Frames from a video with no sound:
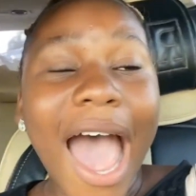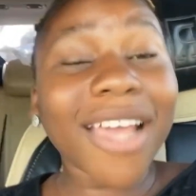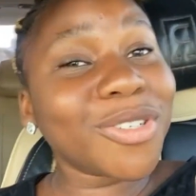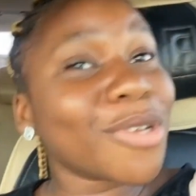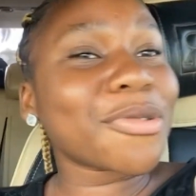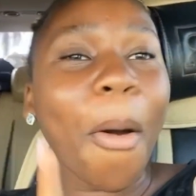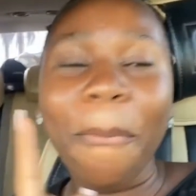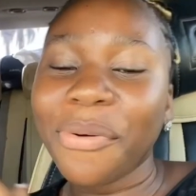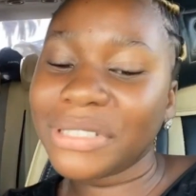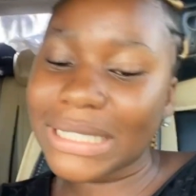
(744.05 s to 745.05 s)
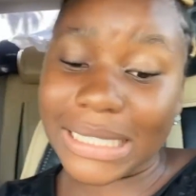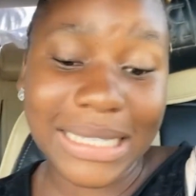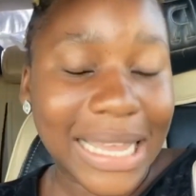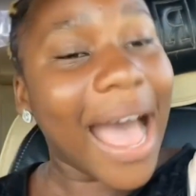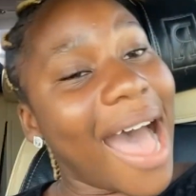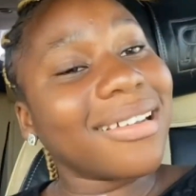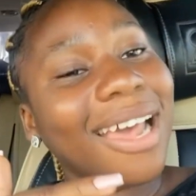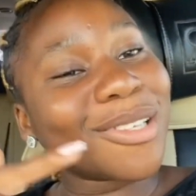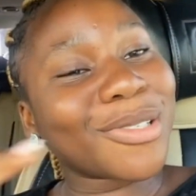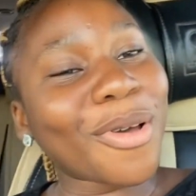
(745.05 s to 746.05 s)
I just opened it and
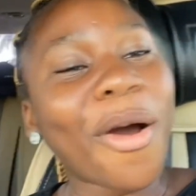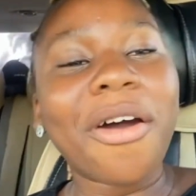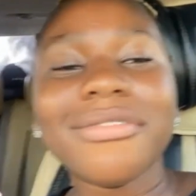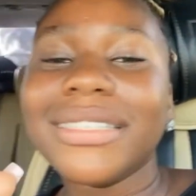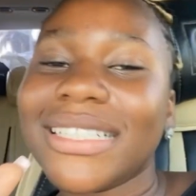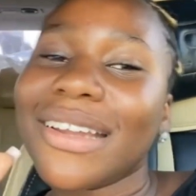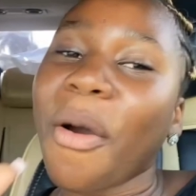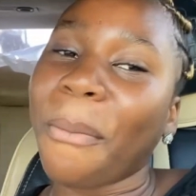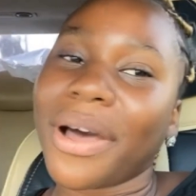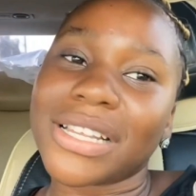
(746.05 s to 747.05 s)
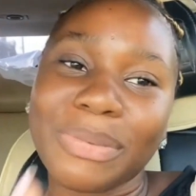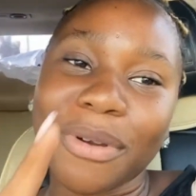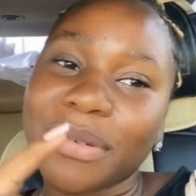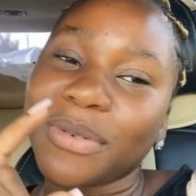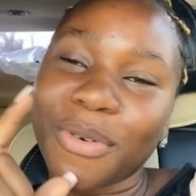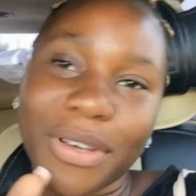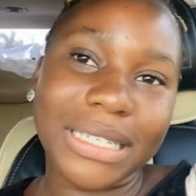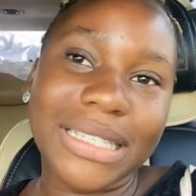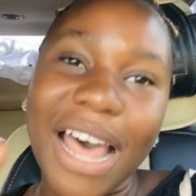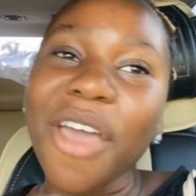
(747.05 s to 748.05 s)
I saw original passport
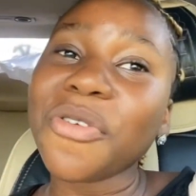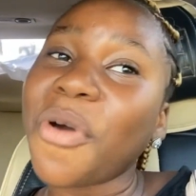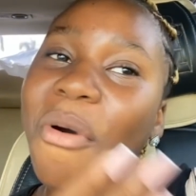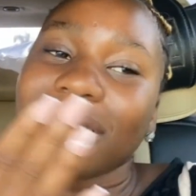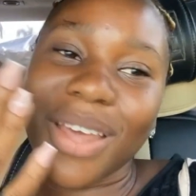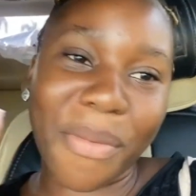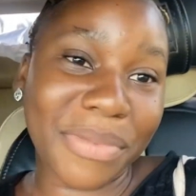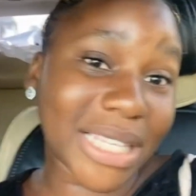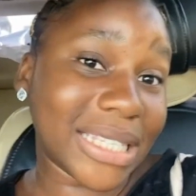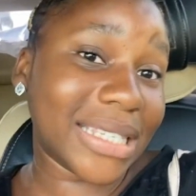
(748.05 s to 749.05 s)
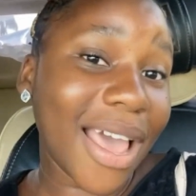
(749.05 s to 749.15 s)
request. And you know what that means?